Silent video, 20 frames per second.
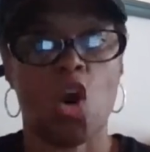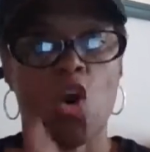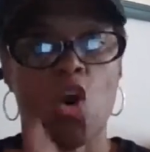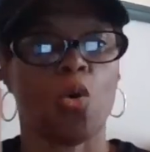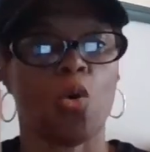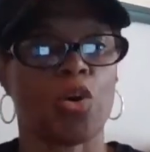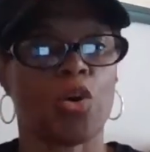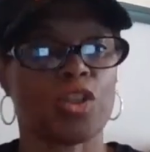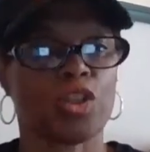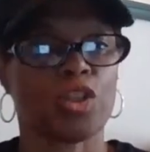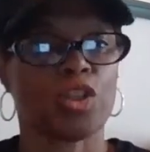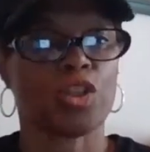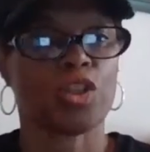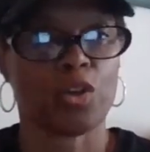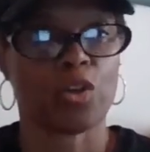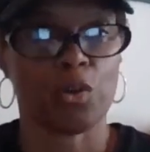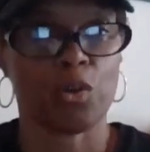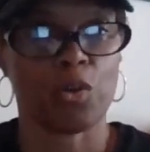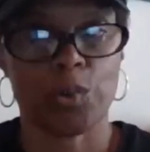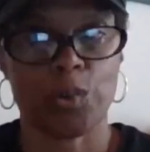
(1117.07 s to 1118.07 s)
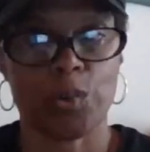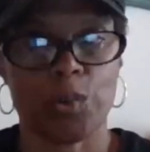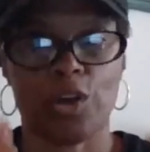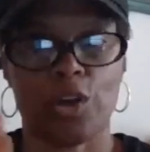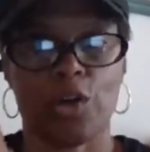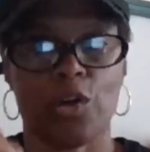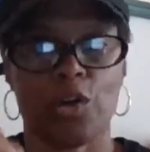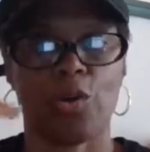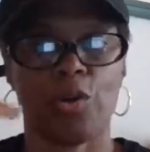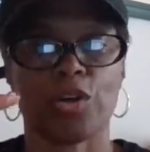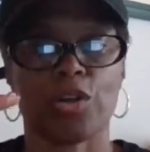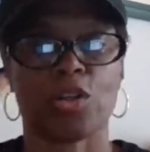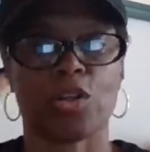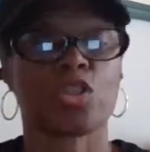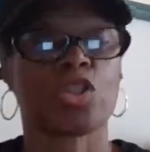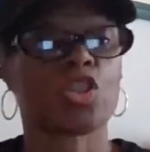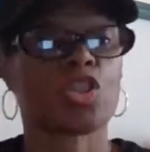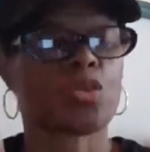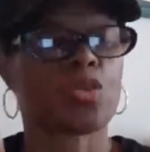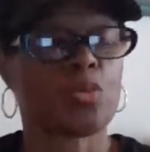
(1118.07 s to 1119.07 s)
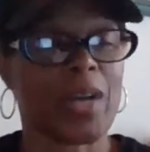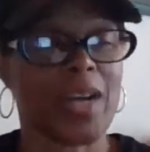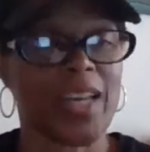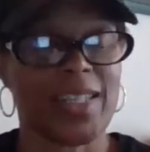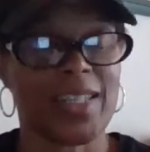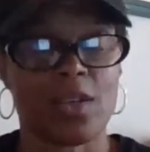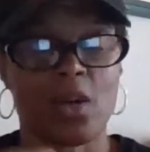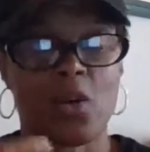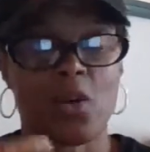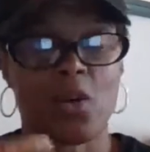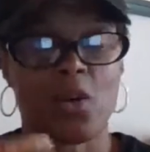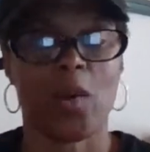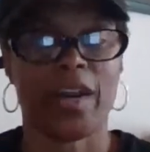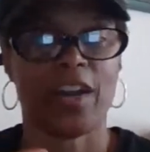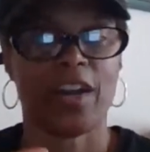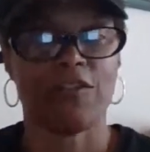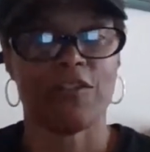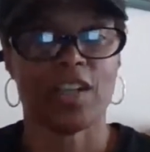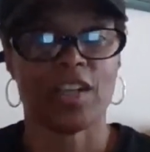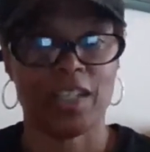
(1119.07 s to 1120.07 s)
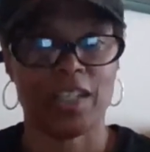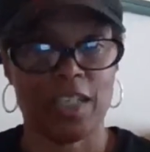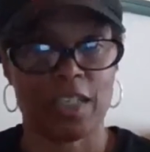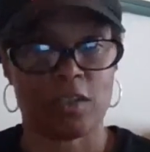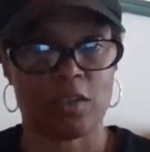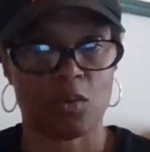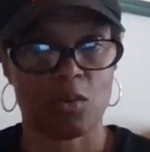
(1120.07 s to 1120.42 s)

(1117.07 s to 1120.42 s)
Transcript: or your career or your stress or whatever it is,